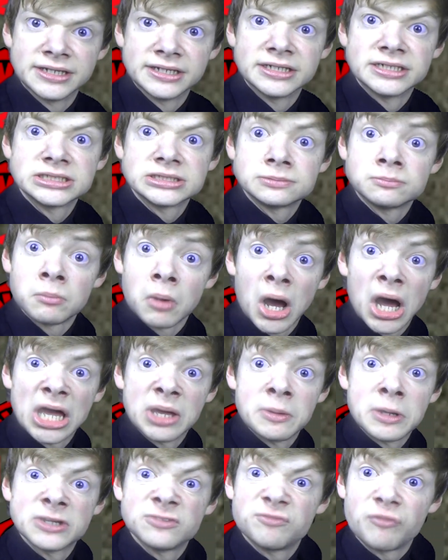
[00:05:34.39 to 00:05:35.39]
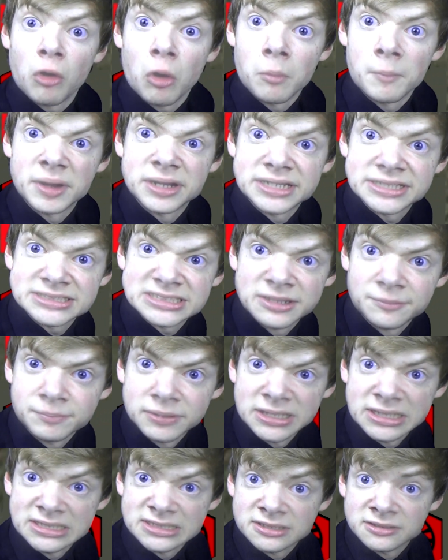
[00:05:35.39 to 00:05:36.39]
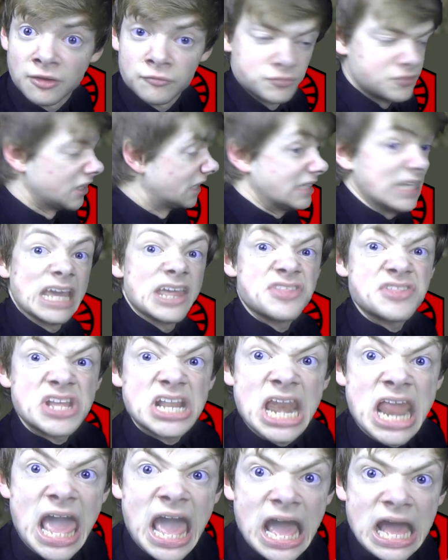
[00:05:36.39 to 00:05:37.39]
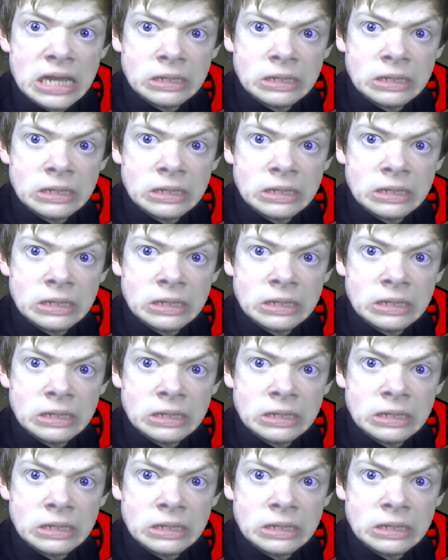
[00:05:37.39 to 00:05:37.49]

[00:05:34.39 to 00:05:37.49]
is my former discipline of the death glare.